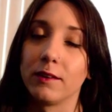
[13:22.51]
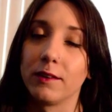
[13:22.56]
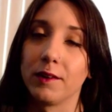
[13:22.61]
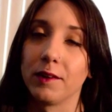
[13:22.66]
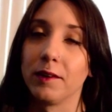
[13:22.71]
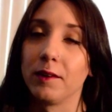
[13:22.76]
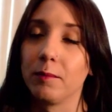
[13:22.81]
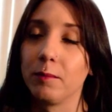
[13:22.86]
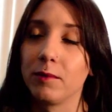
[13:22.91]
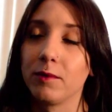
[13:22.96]

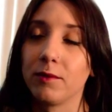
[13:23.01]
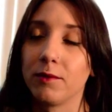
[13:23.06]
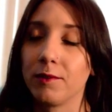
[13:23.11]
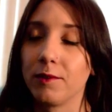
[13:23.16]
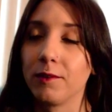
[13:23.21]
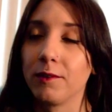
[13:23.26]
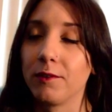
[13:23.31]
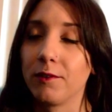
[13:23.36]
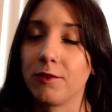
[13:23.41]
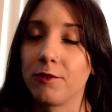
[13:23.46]
okay, I'm so
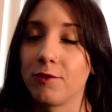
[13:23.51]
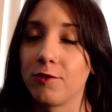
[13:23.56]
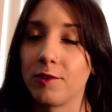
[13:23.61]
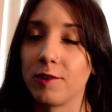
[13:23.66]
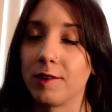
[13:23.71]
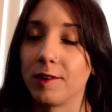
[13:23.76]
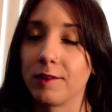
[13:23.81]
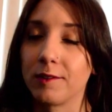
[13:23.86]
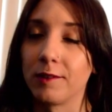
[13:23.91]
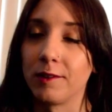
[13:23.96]
sick of this
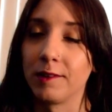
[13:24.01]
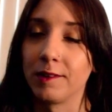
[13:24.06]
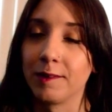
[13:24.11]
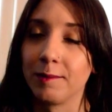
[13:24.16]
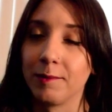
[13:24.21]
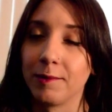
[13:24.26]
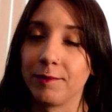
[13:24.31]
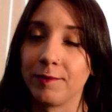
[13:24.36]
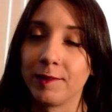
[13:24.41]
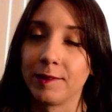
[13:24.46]
chick
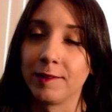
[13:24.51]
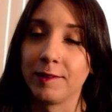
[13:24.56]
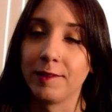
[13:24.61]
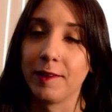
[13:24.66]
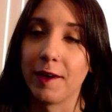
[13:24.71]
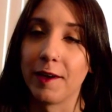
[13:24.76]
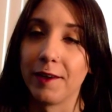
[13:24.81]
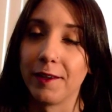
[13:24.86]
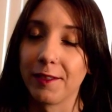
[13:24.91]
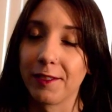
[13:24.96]
talking about freaking
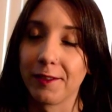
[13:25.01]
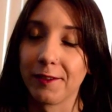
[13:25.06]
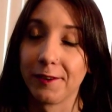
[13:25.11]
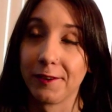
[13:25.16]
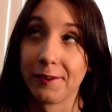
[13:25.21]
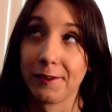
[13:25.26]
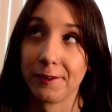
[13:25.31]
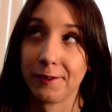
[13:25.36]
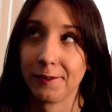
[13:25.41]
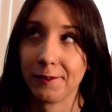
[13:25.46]
death,
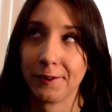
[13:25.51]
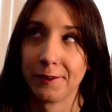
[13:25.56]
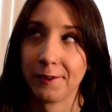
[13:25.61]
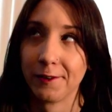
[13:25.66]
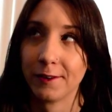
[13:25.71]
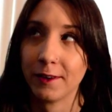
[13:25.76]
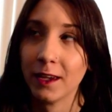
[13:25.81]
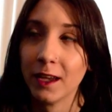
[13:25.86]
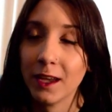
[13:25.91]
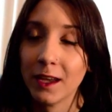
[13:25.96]
like,
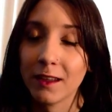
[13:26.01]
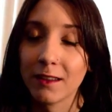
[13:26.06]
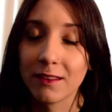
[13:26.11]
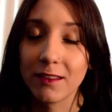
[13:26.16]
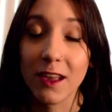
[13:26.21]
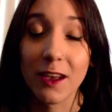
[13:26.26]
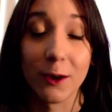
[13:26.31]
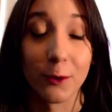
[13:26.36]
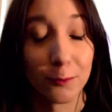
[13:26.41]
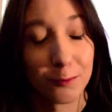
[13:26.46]
okay.
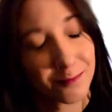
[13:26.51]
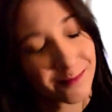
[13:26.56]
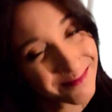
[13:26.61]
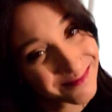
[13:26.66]
So,